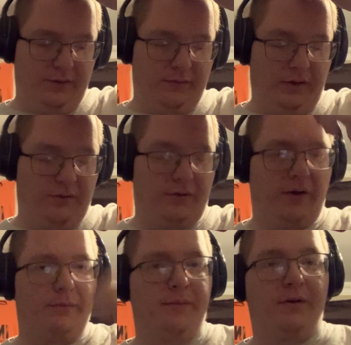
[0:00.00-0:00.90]
I don't know how
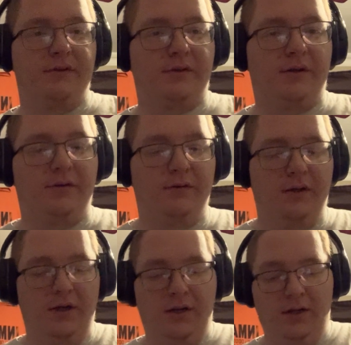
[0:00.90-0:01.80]
many months ago,
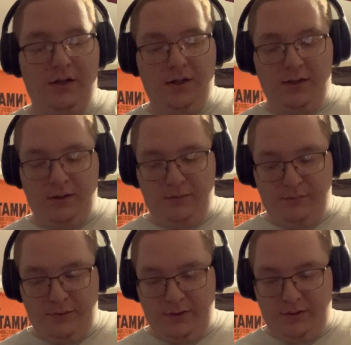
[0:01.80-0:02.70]

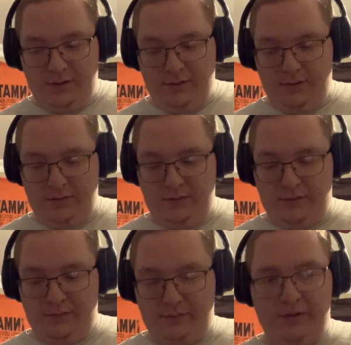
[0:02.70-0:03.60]
but
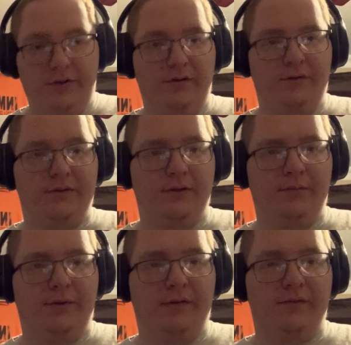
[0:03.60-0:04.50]
want to do an
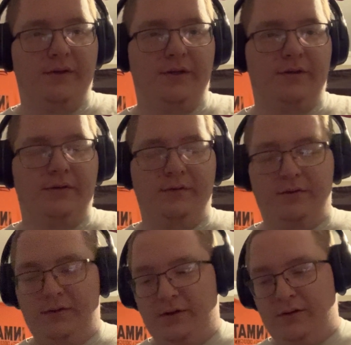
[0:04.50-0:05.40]
update video
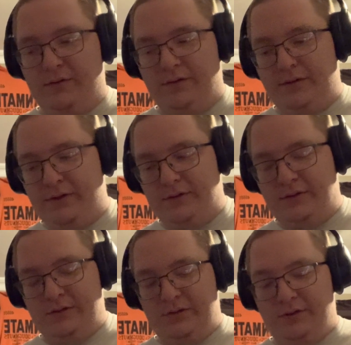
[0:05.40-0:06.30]
and things
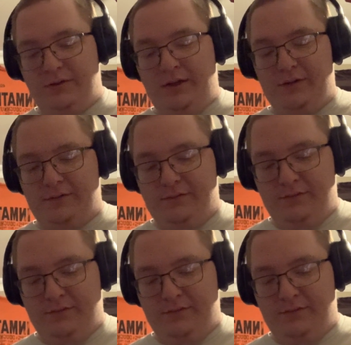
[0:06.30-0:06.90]
he should have.